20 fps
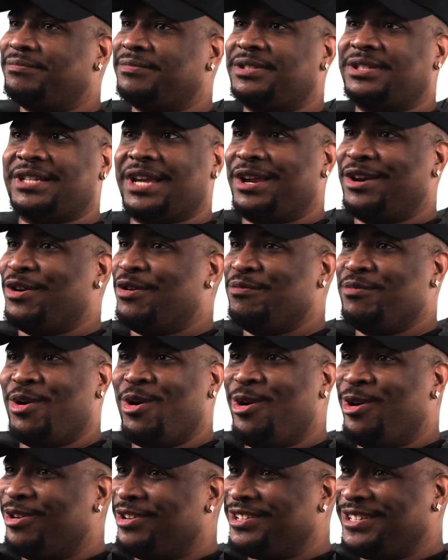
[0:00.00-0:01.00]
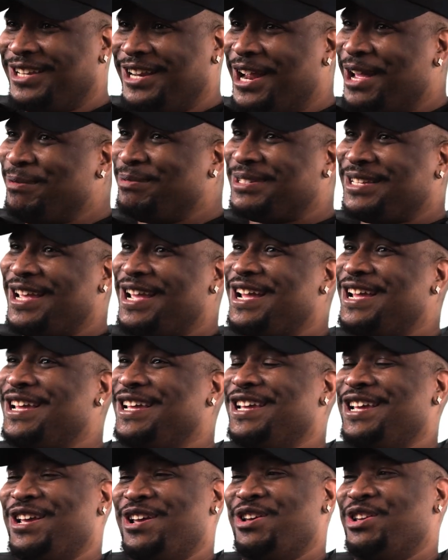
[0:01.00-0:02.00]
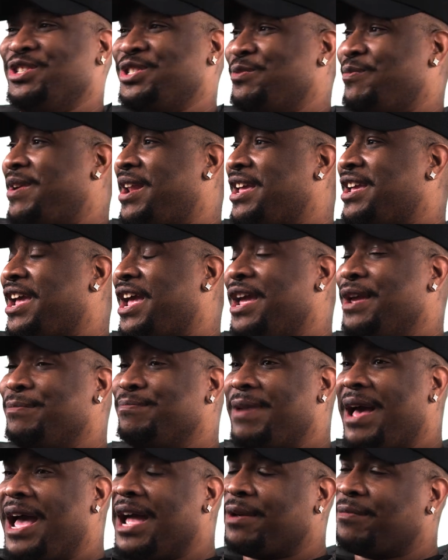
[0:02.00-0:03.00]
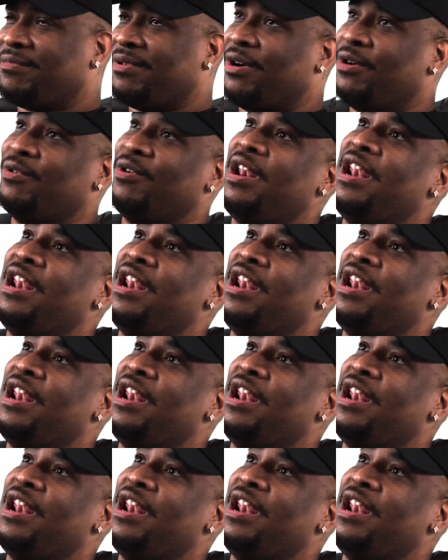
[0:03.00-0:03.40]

say no more. You know what I'm saying? So when they came back, bro,